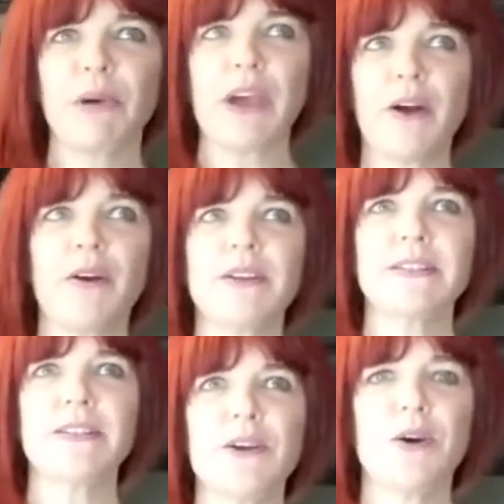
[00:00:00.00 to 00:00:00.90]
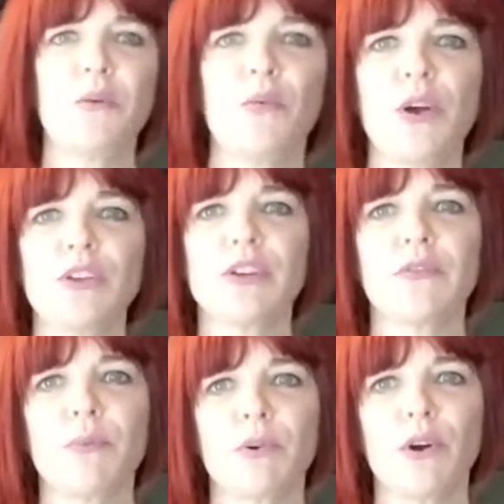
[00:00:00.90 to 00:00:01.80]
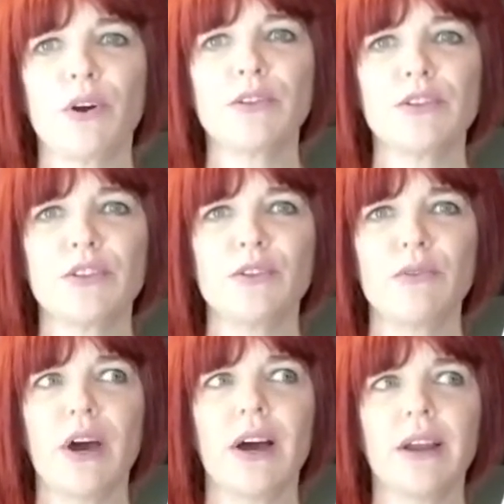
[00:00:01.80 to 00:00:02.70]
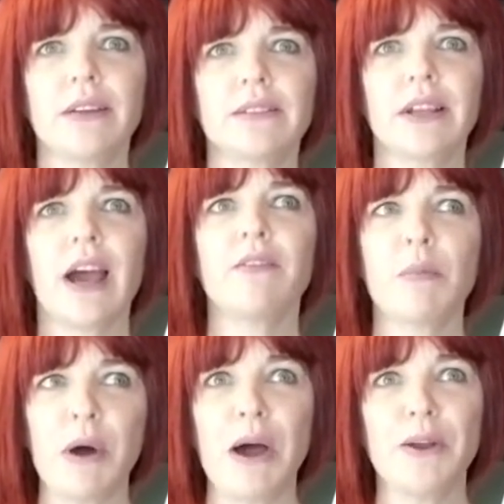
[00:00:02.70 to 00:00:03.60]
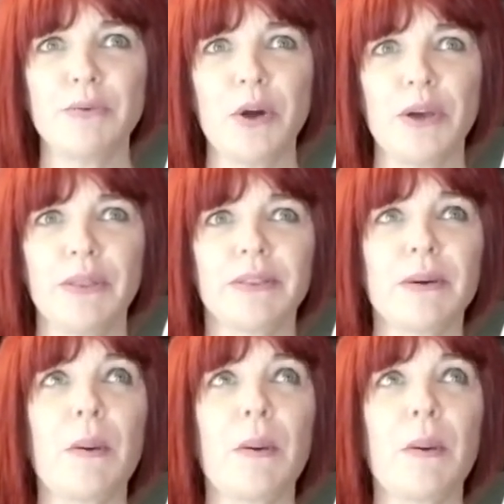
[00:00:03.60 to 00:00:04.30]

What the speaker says: parrots here, which of the birds do you not have a bond with?